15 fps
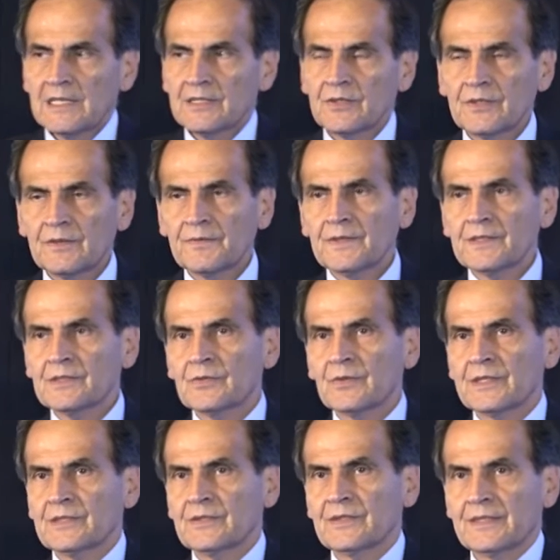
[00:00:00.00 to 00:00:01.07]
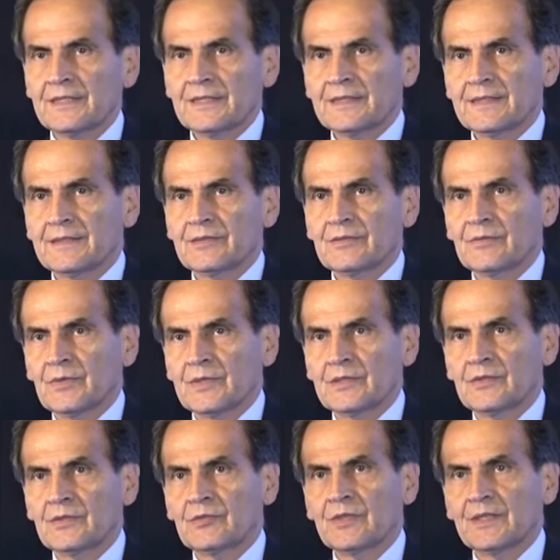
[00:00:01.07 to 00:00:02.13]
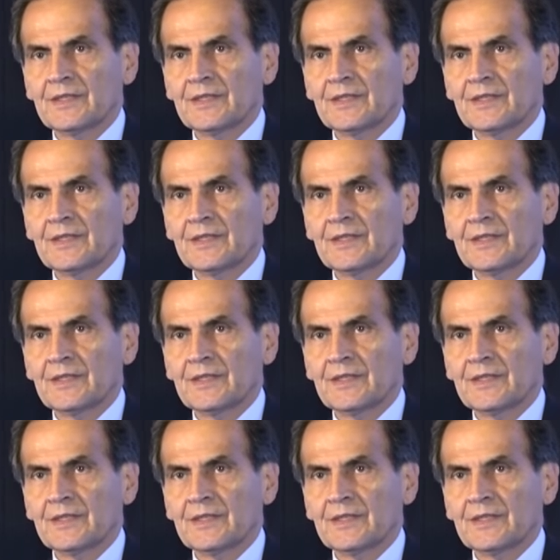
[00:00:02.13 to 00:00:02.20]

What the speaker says: So the first question is, when you